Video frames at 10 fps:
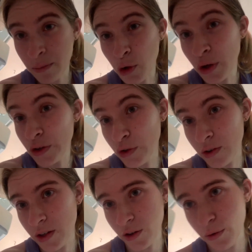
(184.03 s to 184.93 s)
going to
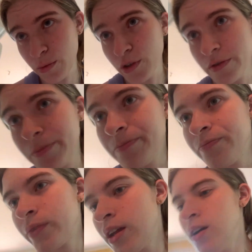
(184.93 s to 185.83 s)
another room.
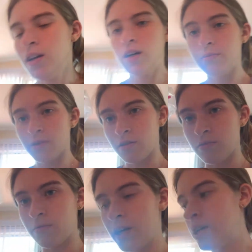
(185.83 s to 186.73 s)
But
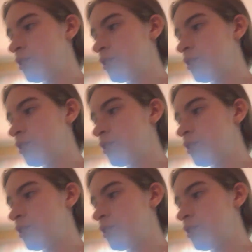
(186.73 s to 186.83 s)
we got